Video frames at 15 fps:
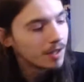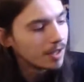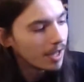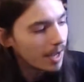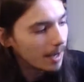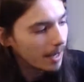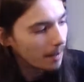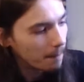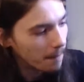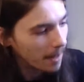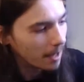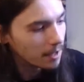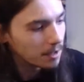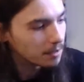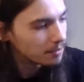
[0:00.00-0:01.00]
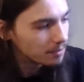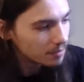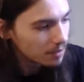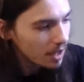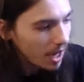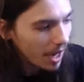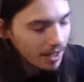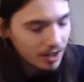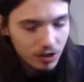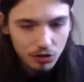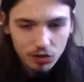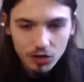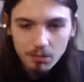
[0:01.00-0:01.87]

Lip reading: and then I usually